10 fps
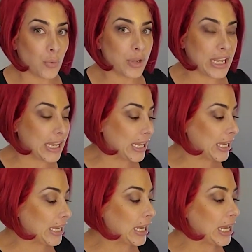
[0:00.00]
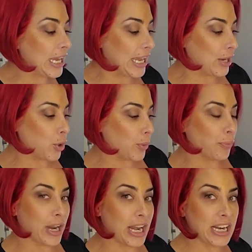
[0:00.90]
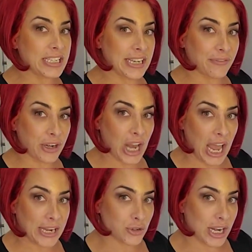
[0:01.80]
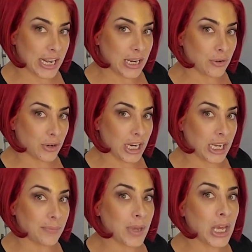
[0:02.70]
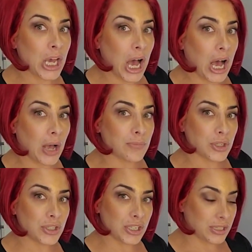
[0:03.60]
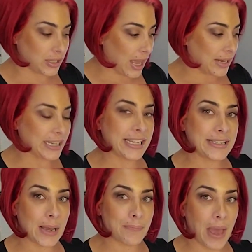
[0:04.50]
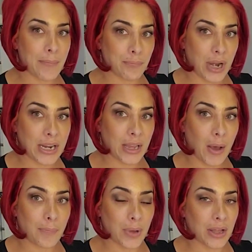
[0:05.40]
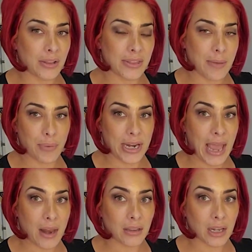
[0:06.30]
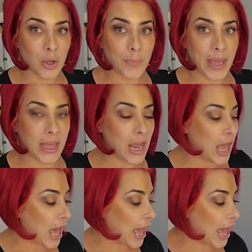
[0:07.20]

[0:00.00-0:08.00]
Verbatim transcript: we incorporated a different hydrating cream um, just to kind of ease up that breakup, that breakout a little bit.